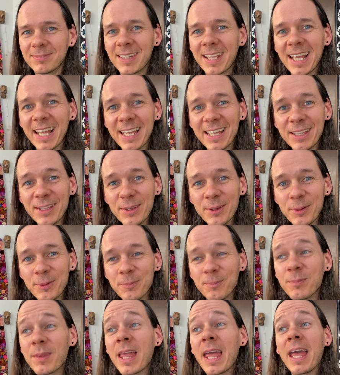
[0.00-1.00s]
Hey,
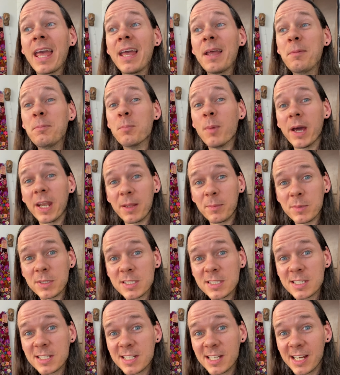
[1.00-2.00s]
you. My name
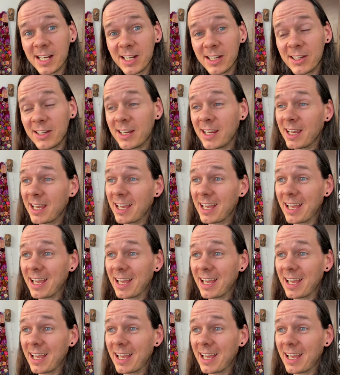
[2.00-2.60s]
is Jer.